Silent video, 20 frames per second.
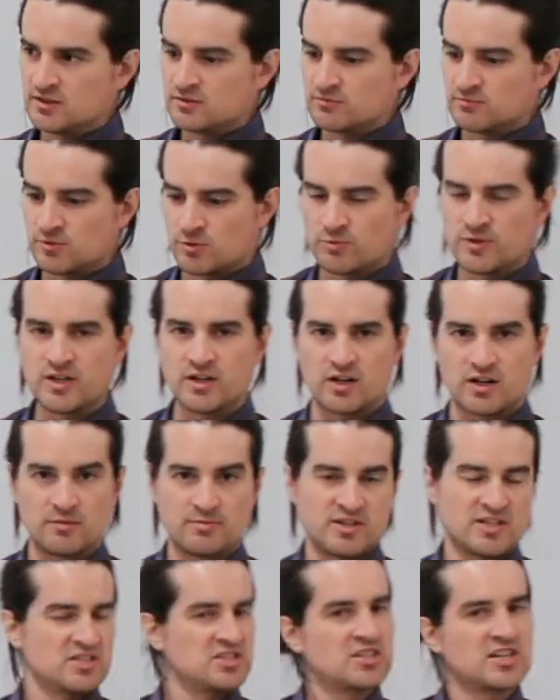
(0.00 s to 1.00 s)
where we are
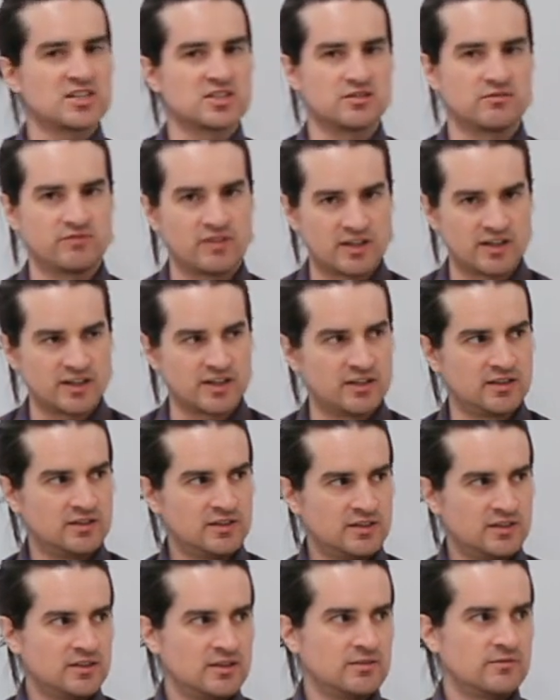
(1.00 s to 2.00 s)
because he's actually very,
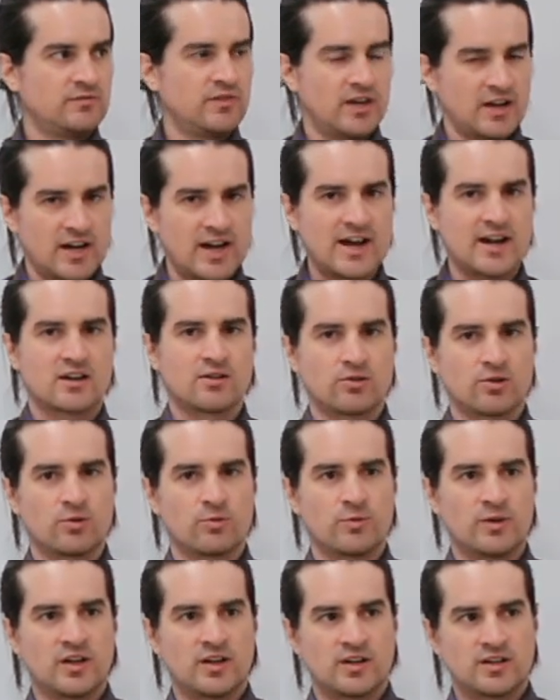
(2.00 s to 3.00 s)
very accurate
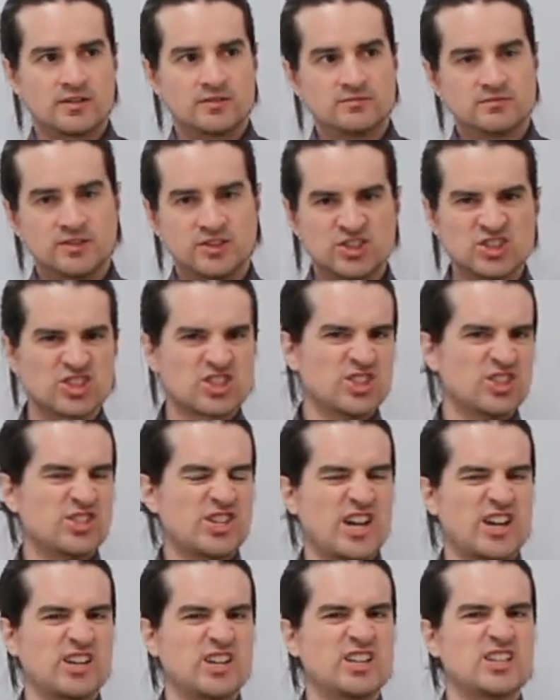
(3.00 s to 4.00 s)
where we are. It just turns
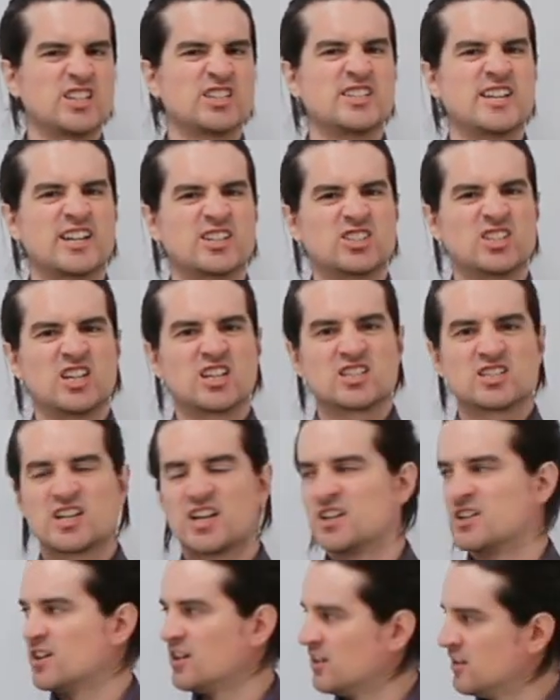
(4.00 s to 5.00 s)
out it doesn't actually
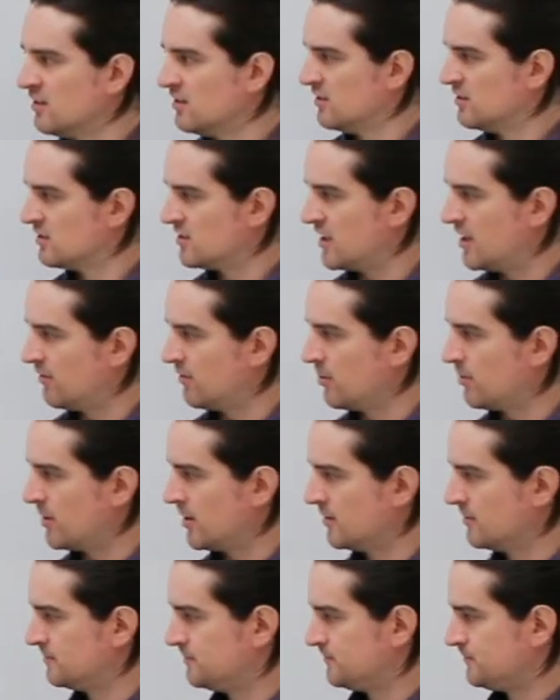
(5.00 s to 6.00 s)
extend all to
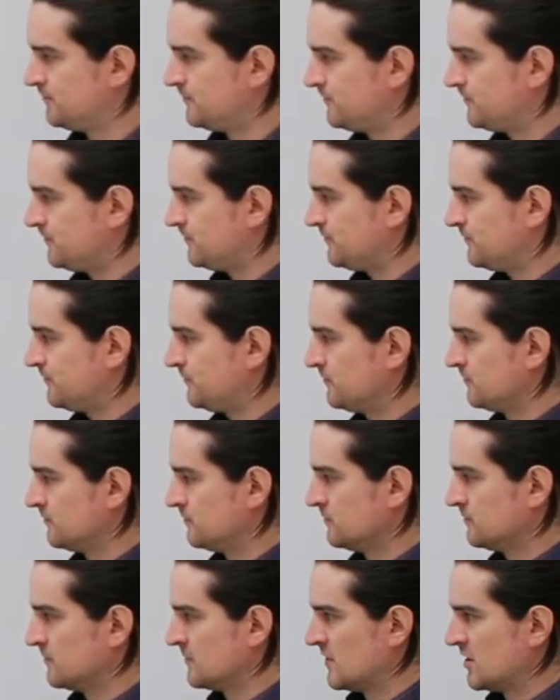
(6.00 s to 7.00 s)
everywhere.
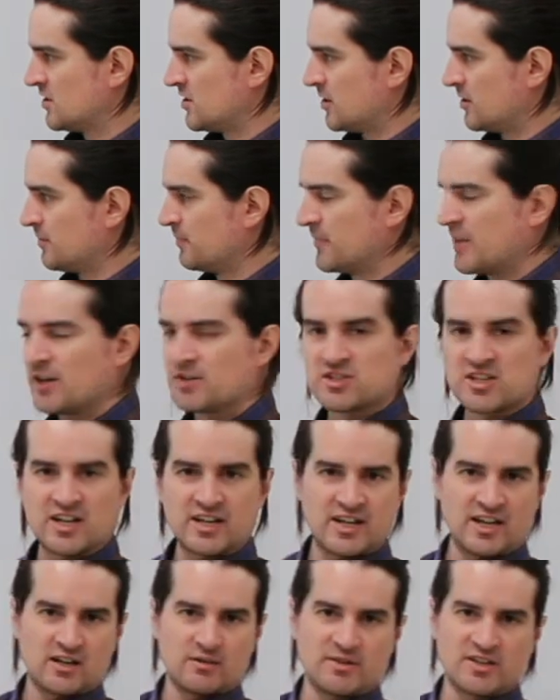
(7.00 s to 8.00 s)
So that was
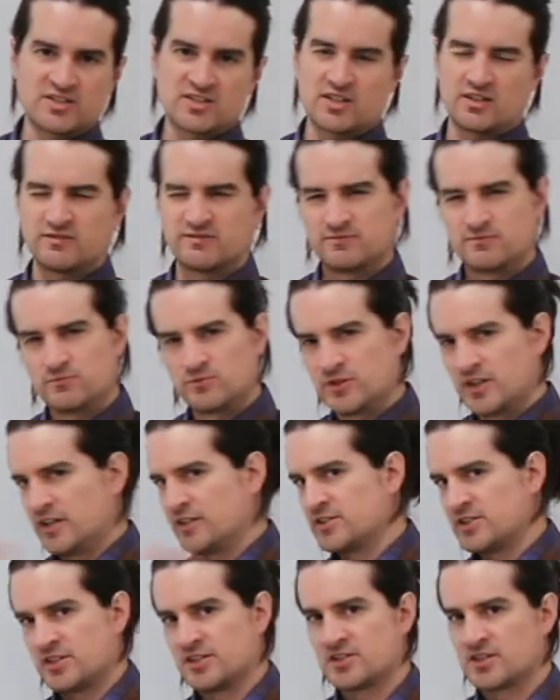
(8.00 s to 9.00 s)
getting ahead of myself. We'll
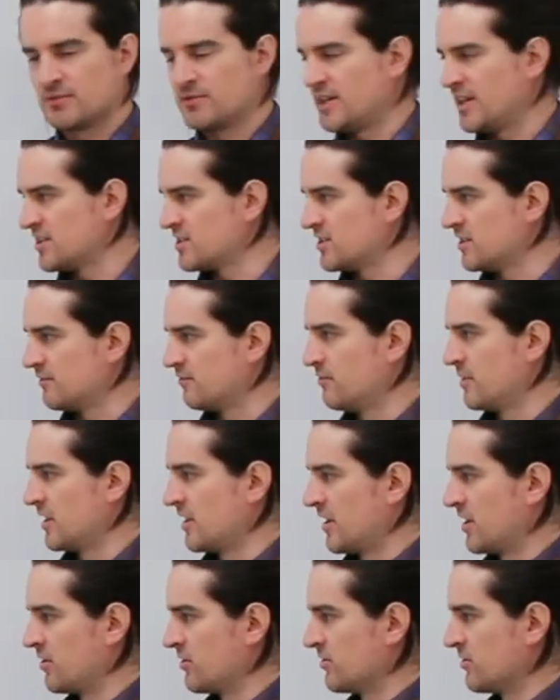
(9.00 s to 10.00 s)
get to some of that stuff way
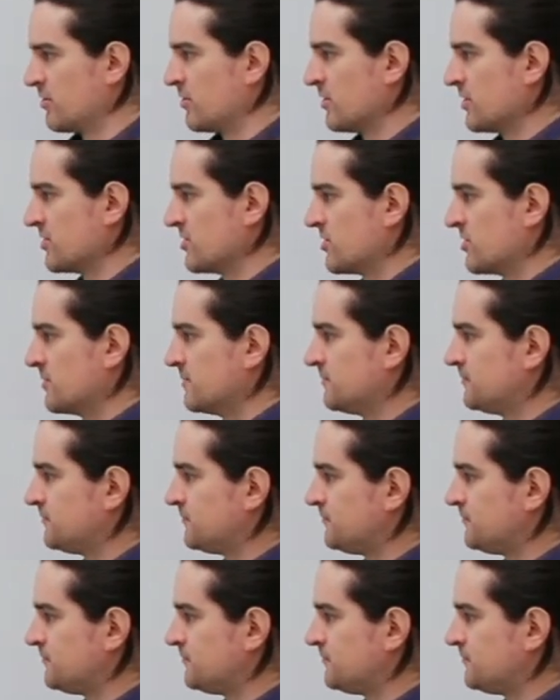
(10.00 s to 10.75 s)
later in the course.